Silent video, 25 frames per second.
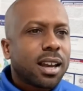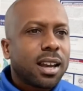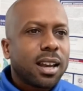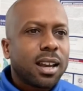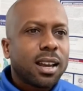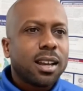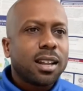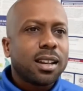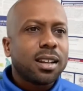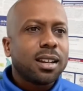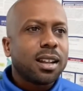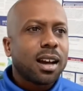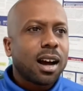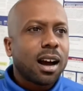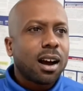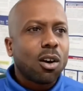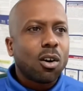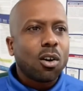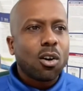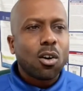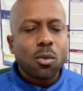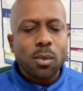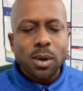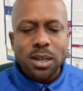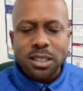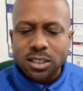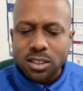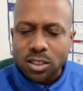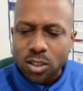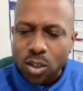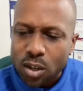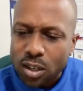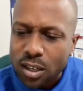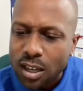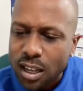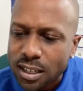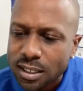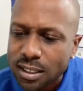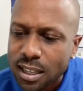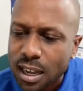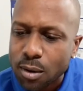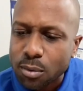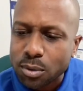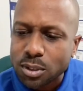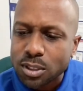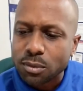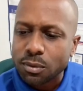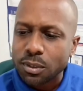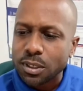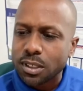And I always thought like that
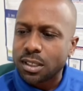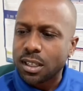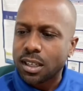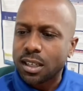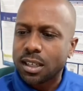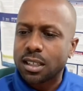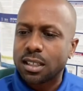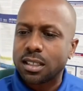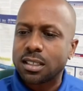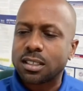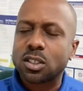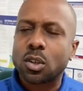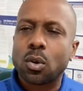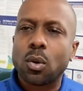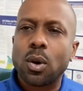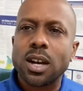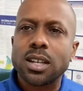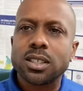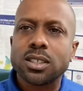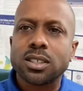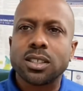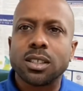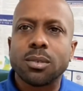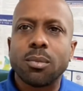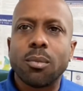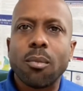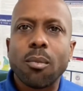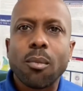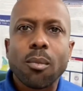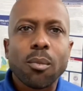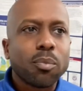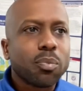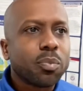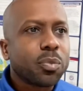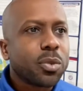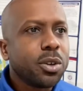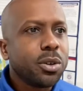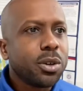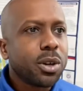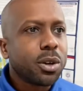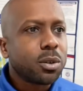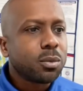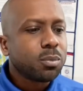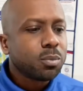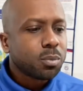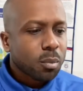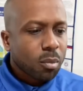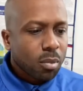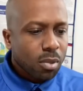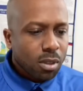was a ridiculous question, you
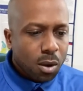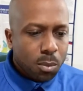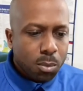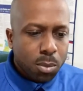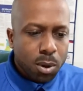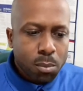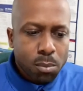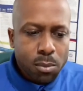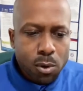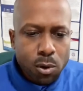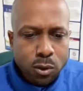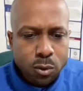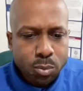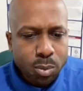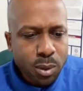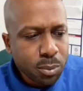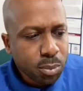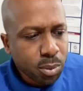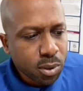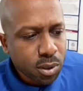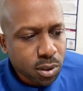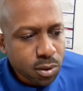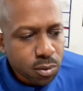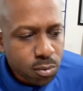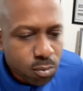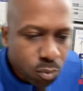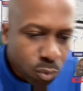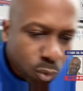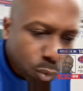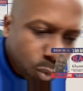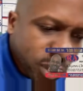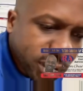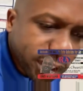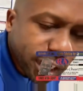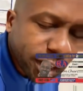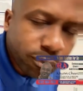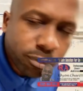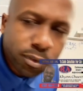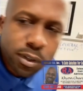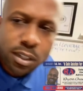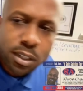know. But most people are, what they're